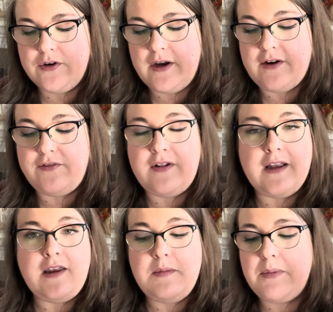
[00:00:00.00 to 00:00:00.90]
in a
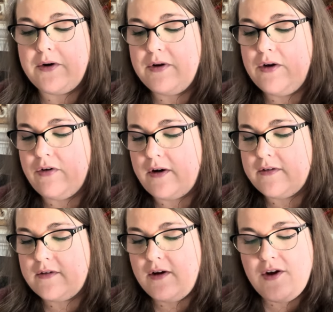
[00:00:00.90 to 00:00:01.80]
flaky buttery
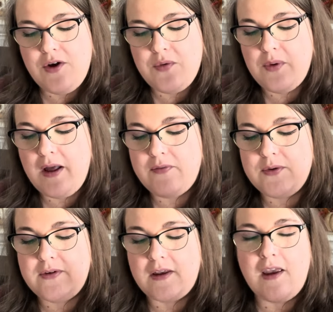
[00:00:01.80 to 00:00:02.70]
crust will have you
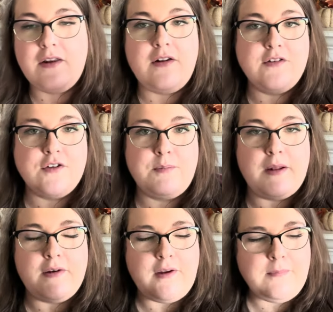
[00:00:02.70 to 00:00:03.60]
singing a delicious
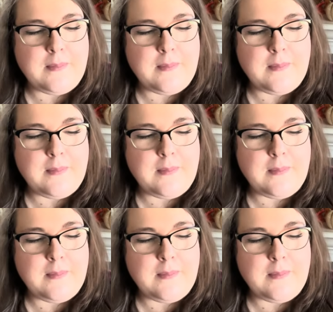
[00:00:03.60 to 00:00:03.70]
melody.